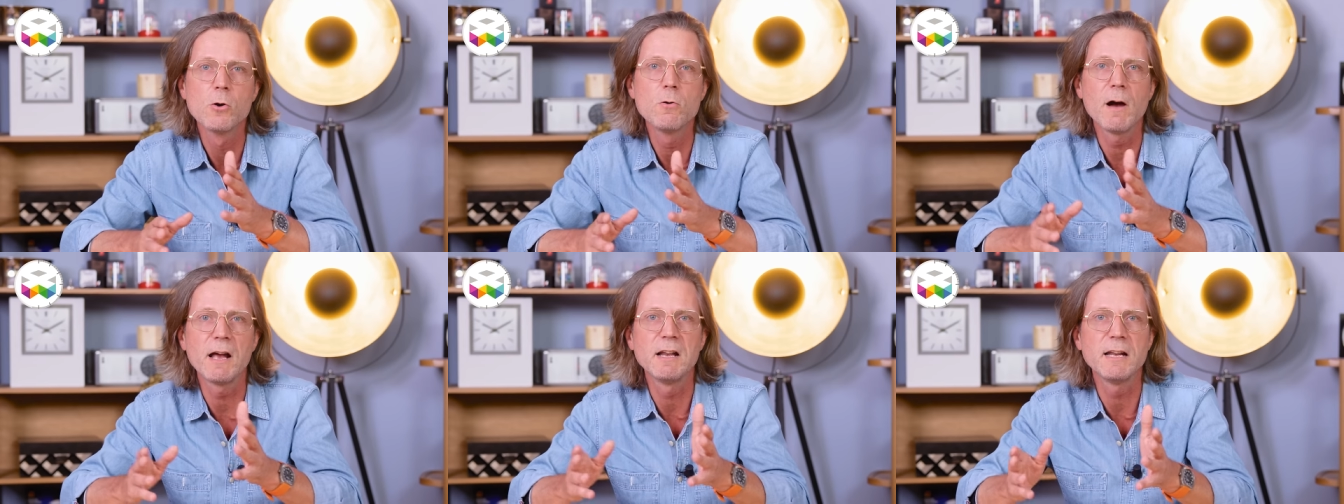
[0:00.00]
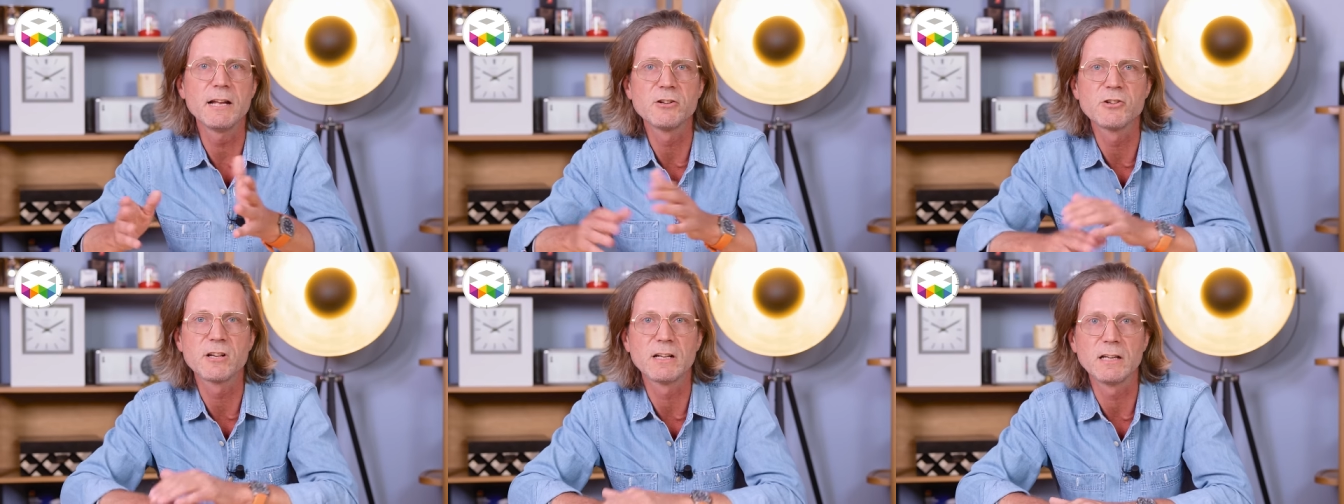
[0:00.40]
who
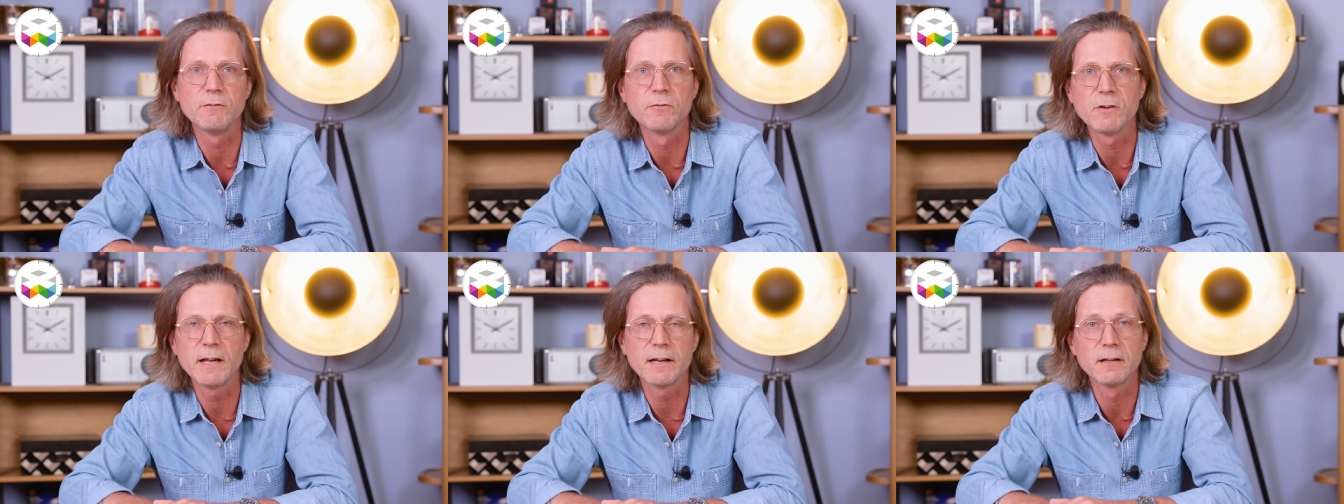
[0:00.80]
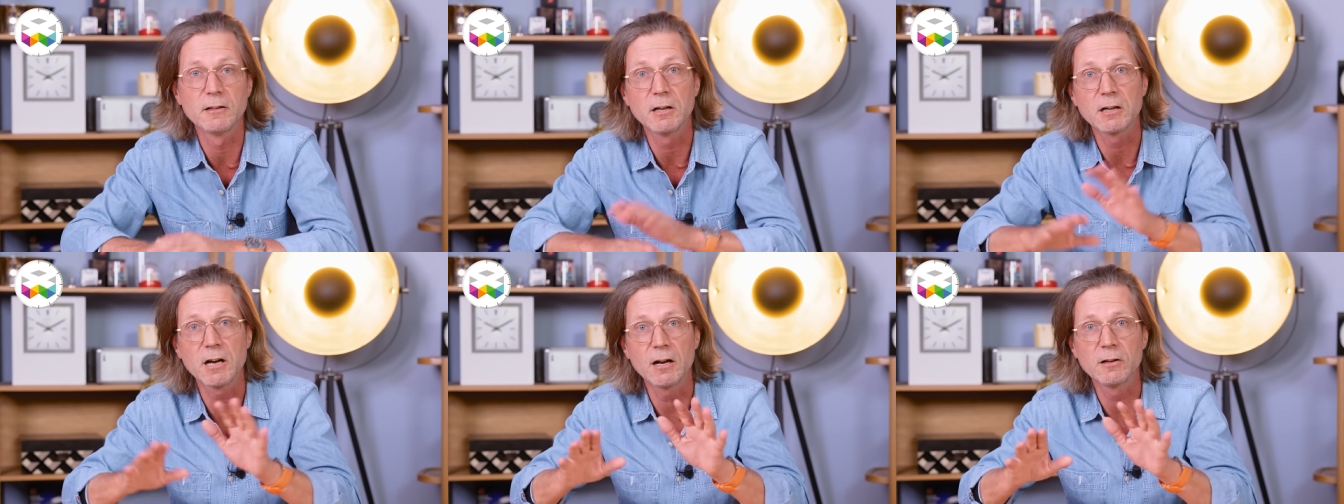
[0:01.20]
allegedly fled
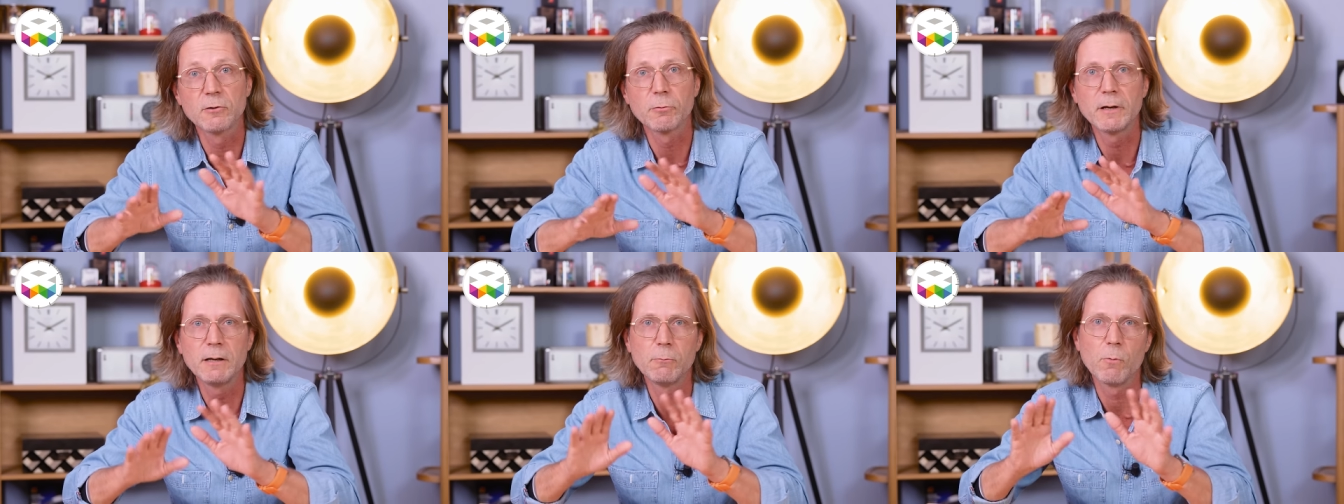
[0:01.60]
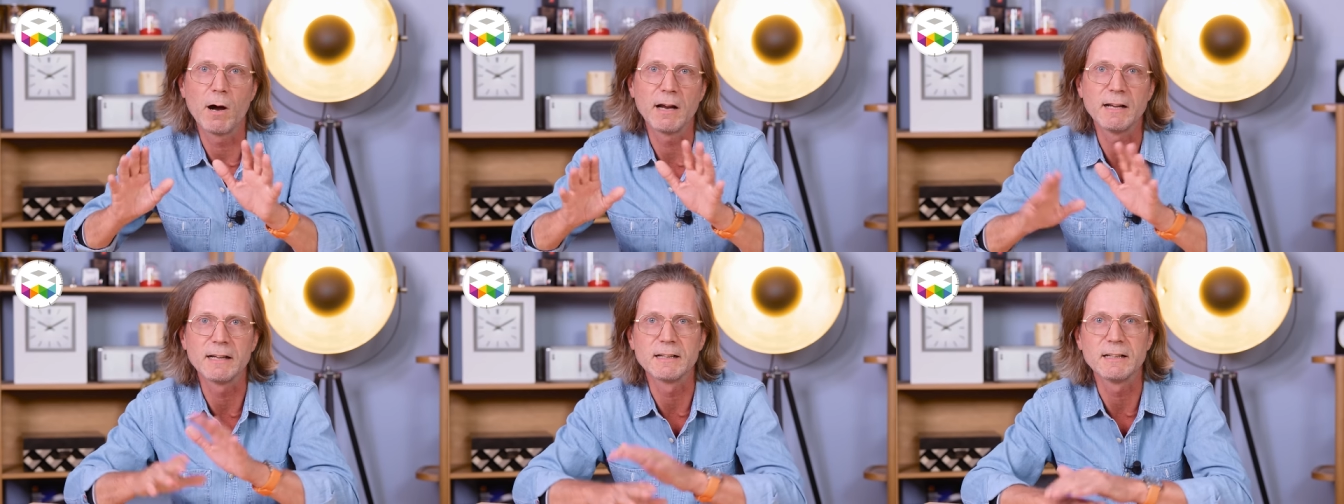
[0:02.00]
the country
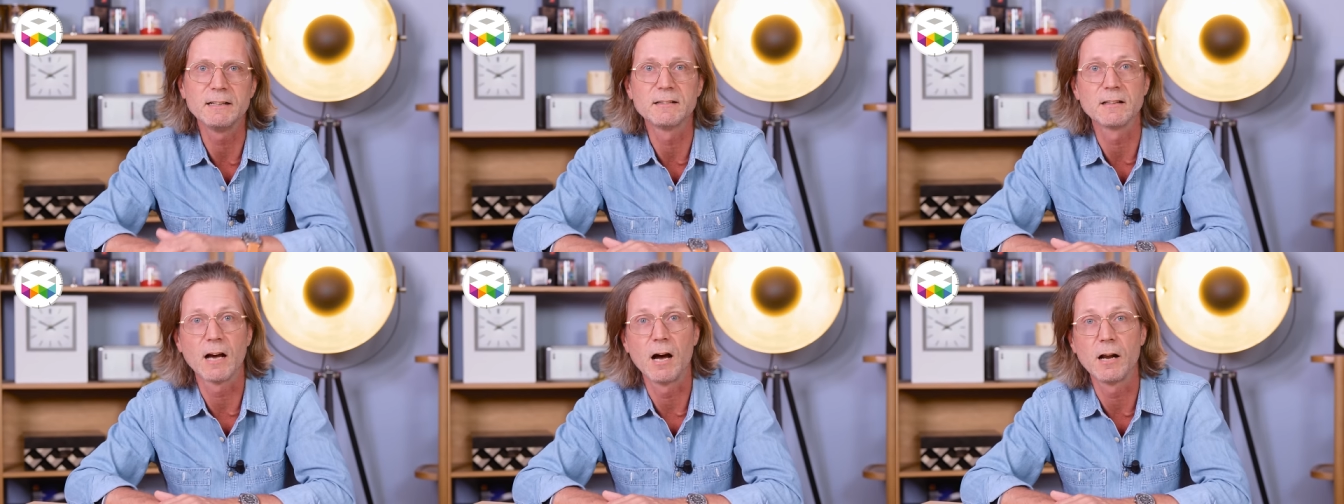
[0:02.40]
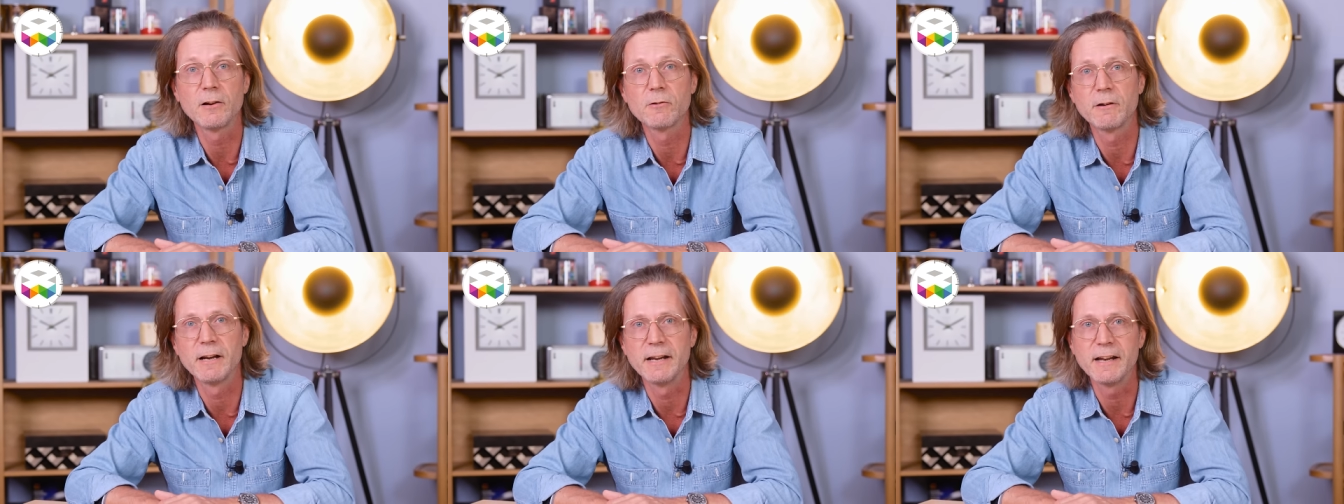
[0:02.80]
while at least
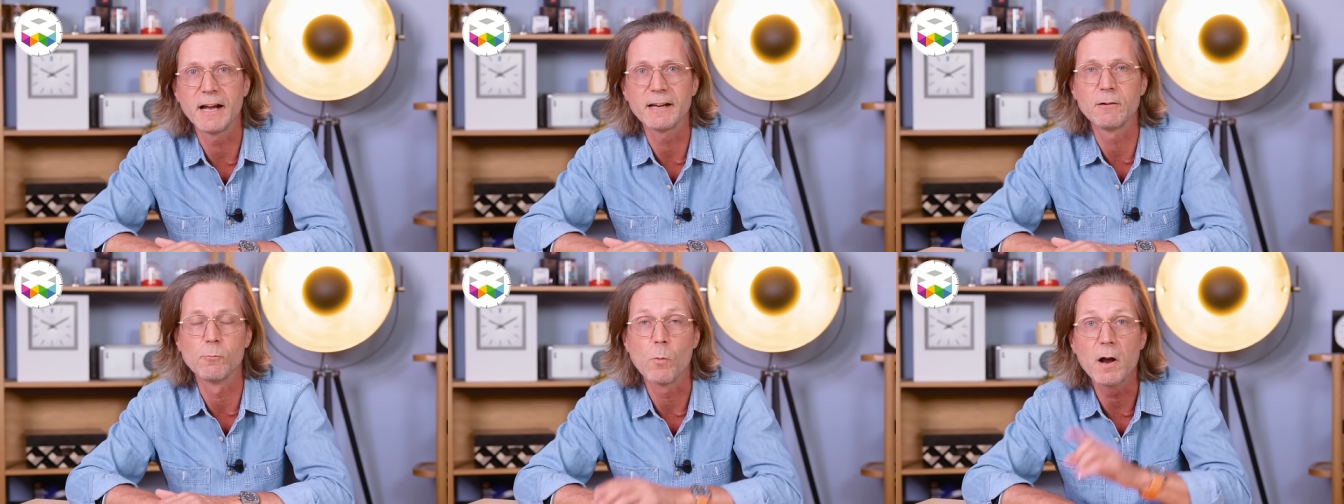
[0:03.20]
190,